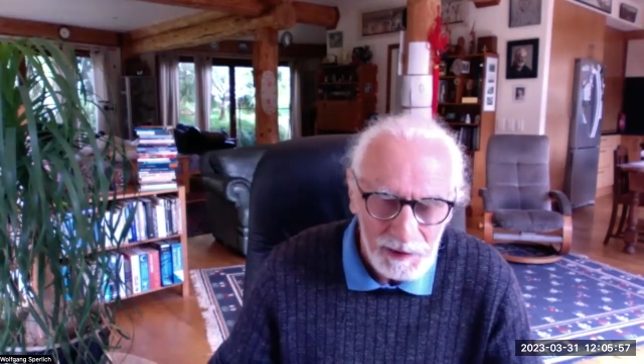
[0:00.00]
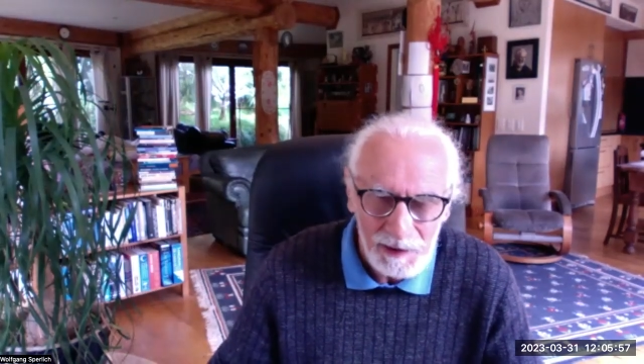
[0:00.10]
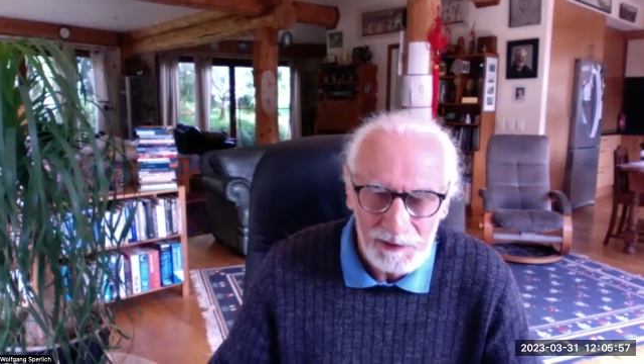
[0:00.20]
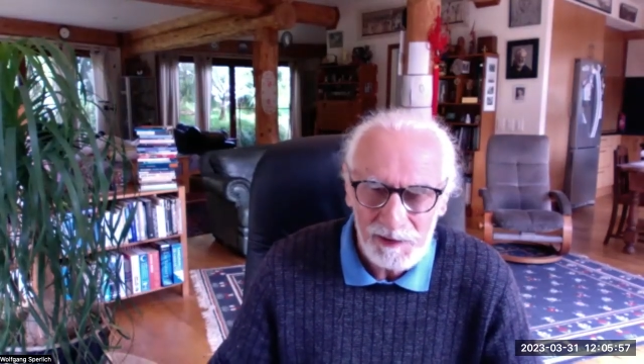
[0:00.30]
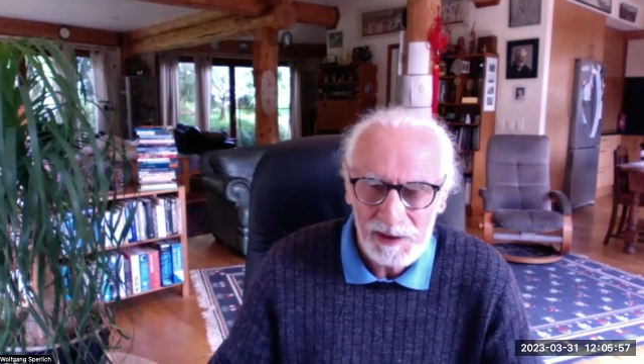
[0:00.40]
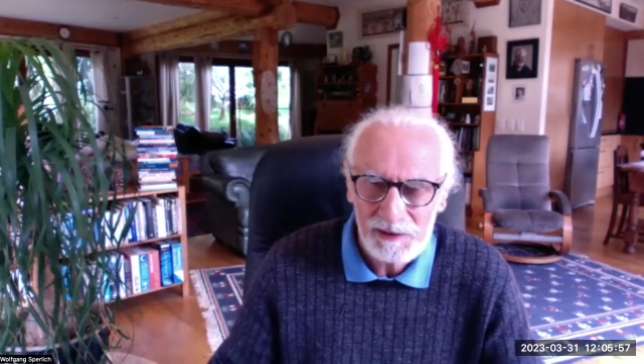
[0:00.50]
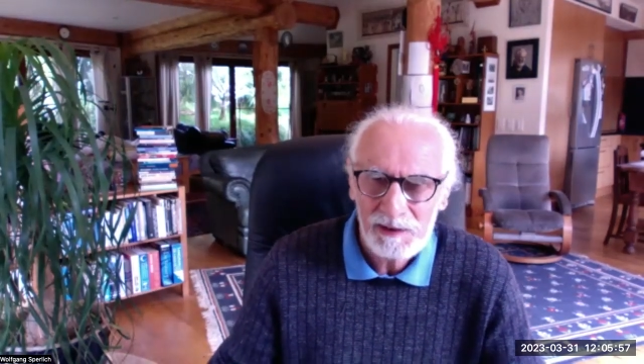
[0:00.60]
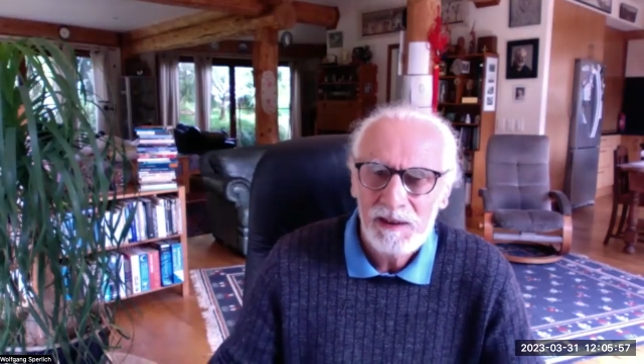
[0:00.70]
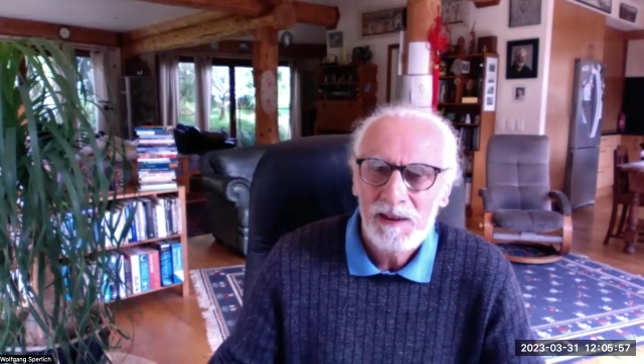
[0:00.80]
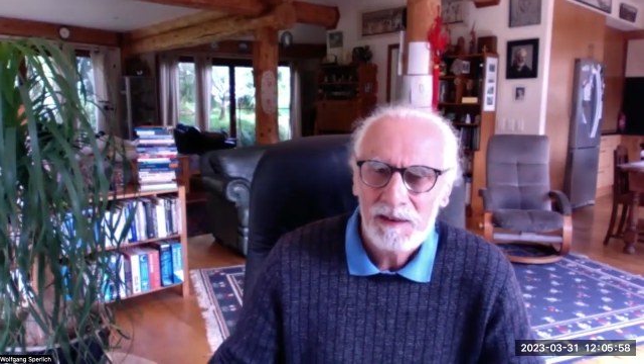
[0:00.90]
and
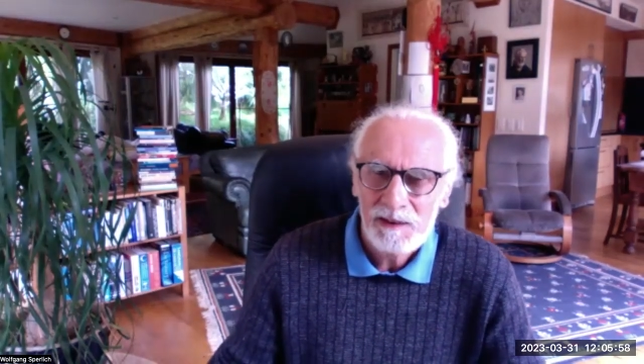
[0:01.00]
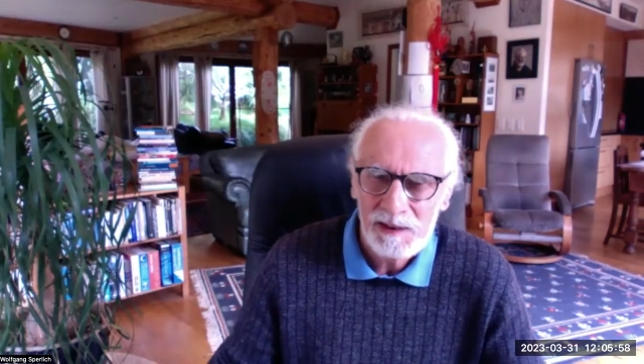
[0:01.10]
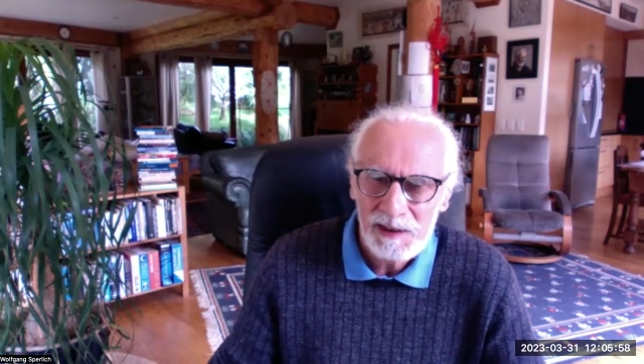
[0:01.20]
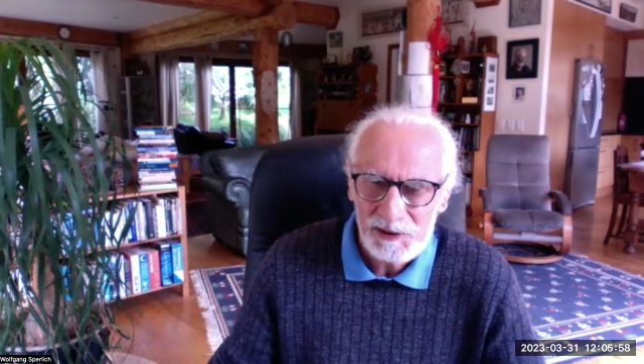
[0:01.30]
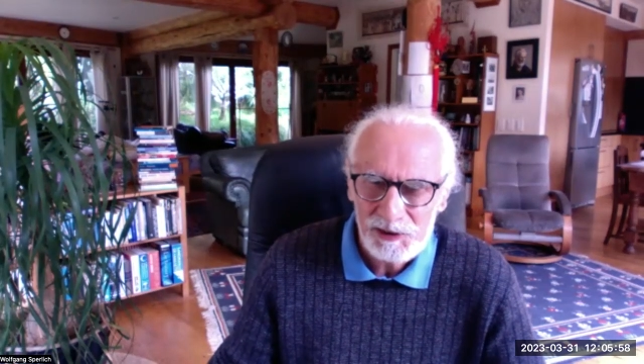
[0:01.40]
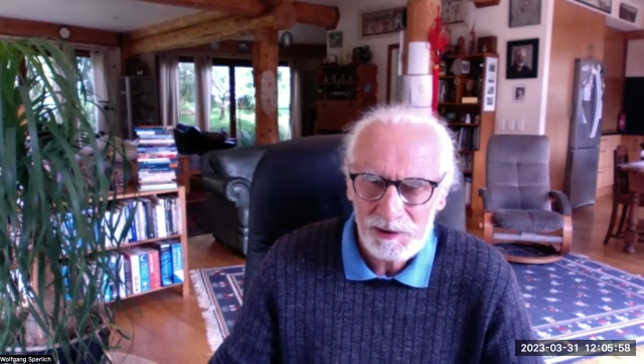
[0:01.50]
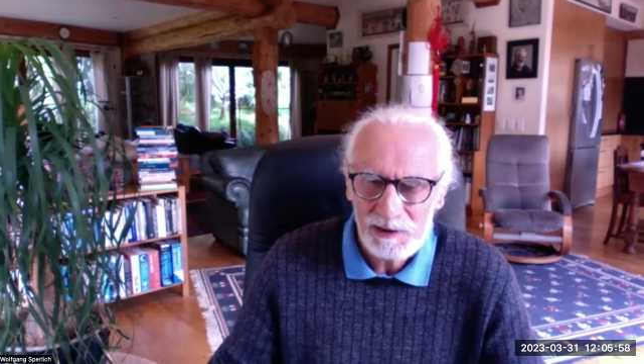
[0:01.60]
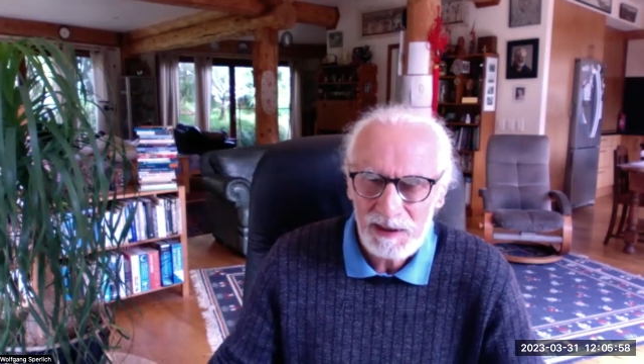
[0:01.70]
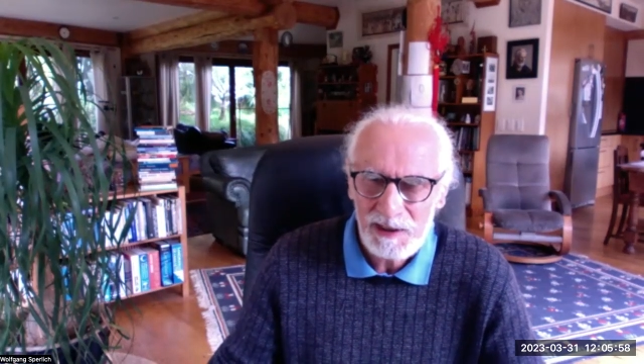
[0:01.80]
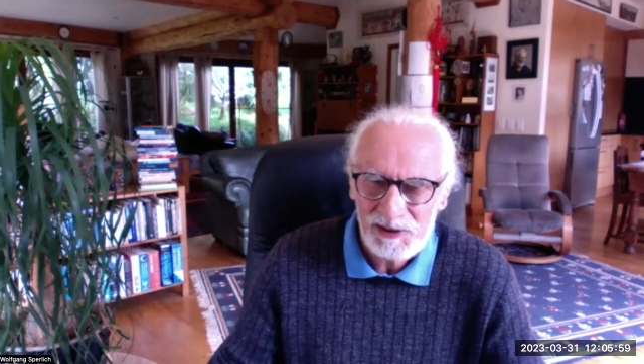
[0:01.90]
then the
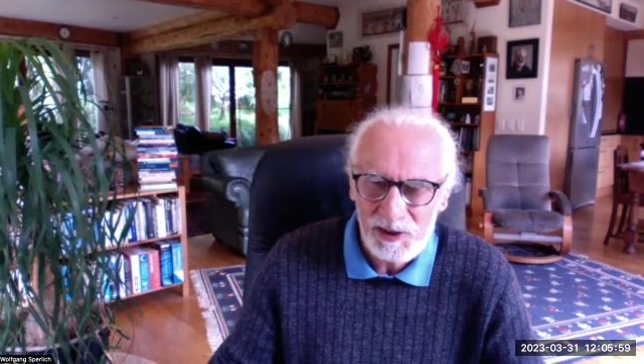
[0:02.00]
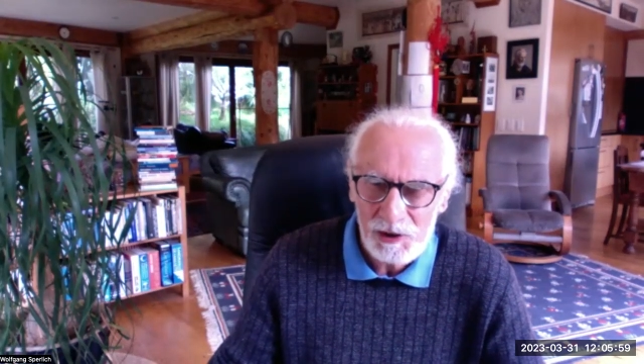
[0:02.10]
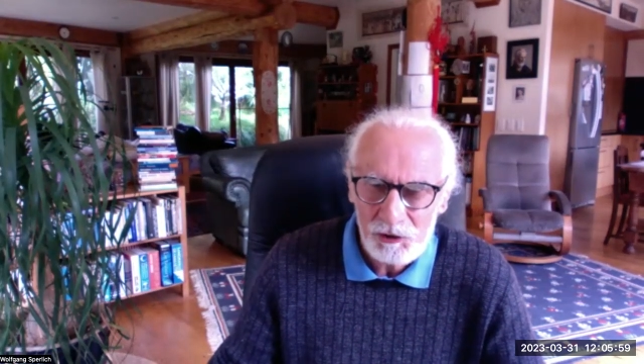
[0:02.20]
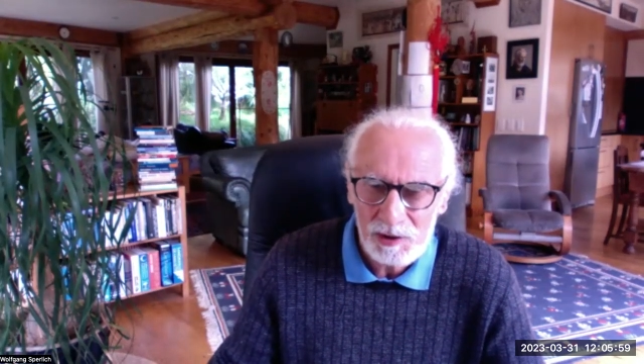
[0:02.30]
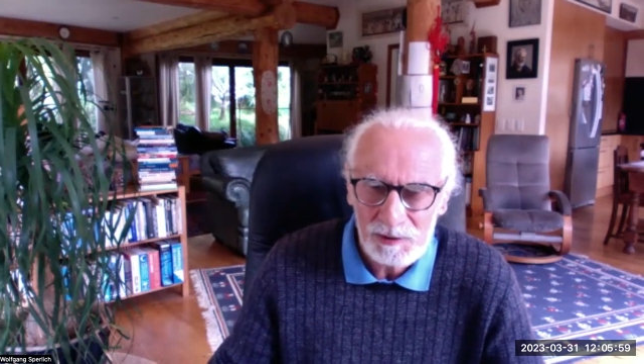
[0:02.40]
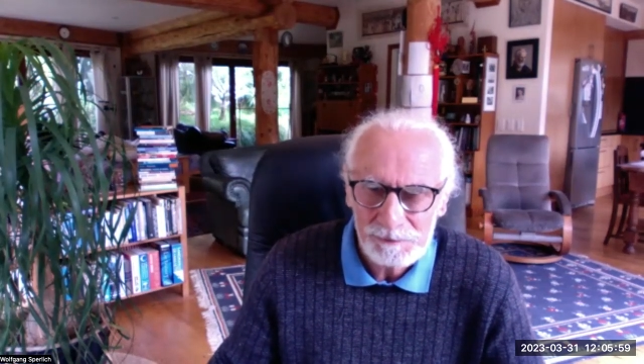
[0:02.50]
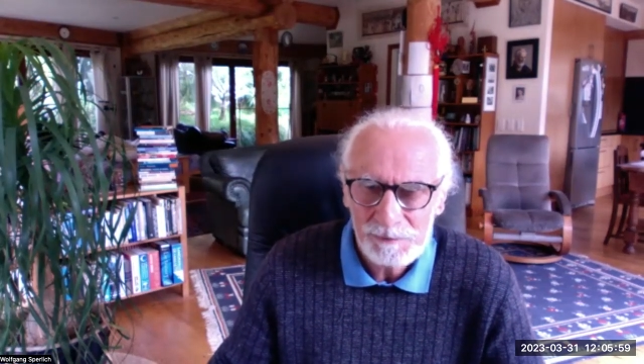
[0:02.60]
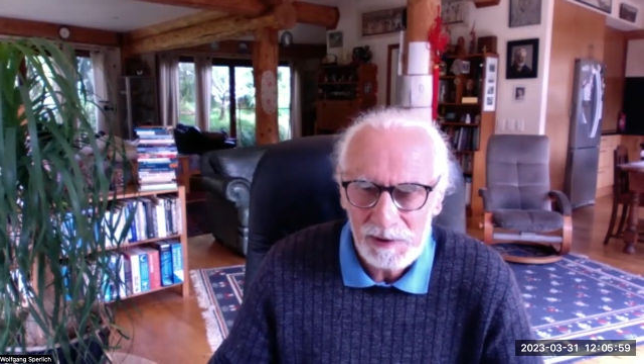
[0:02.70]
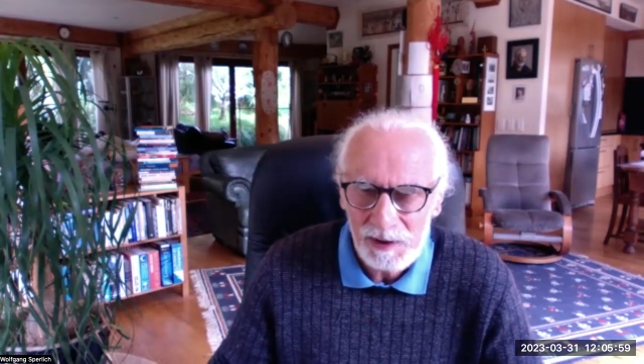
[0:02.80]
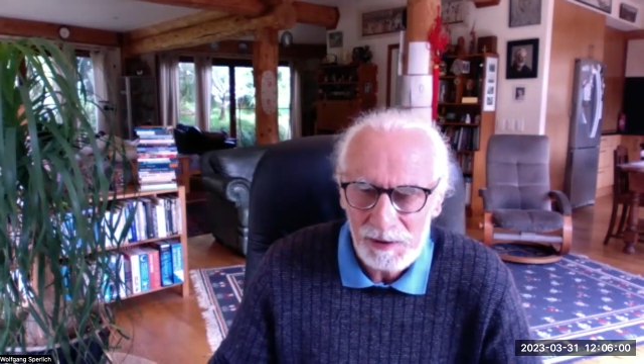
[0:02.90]
externalization
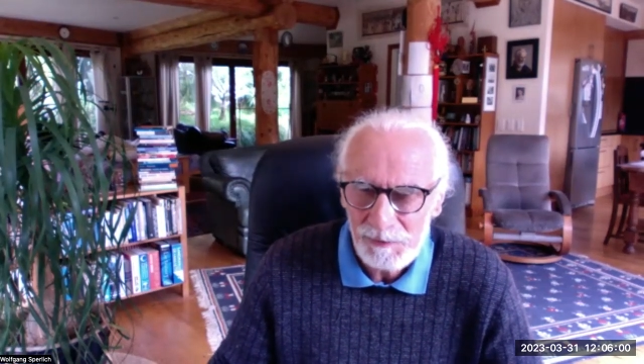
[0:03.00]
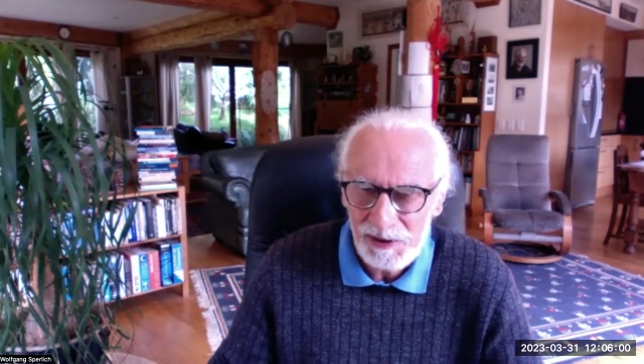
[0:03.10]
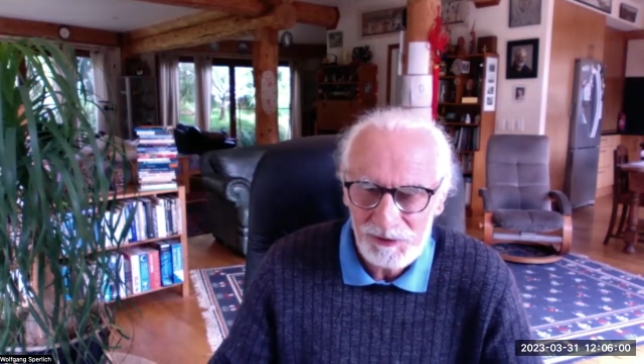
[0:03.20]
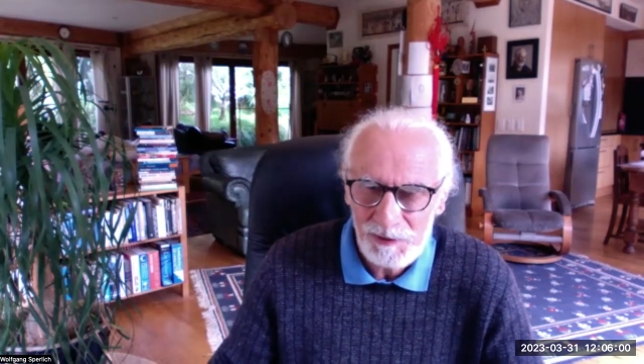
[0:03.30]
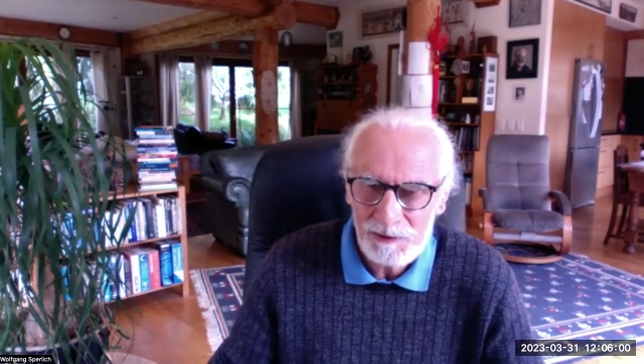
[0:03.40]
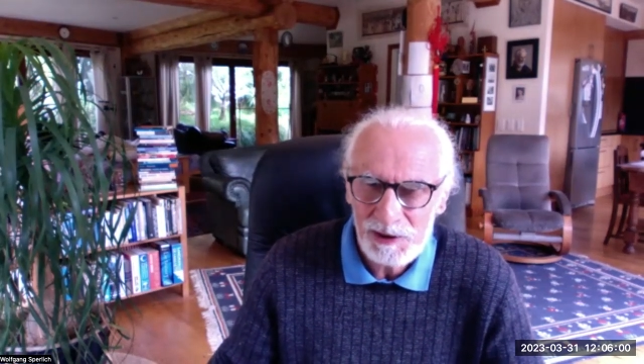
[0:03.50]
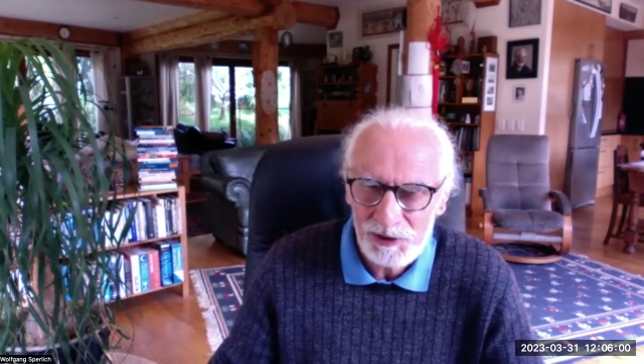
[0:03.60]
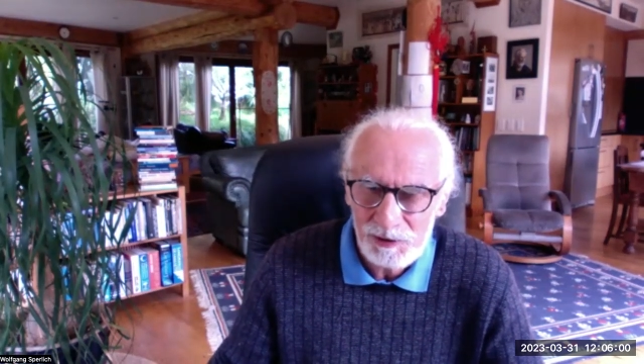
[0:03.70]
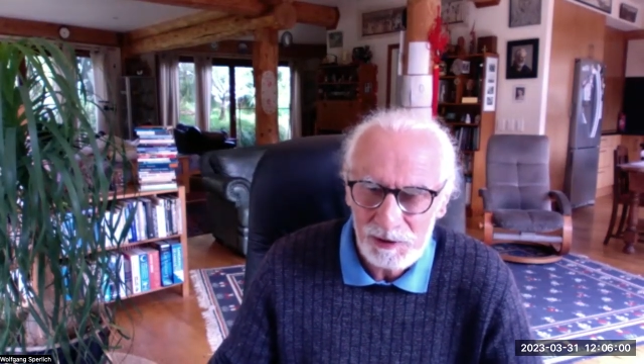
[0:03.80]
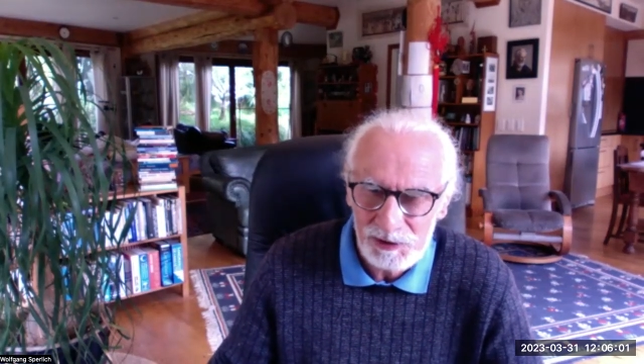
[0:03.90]
has various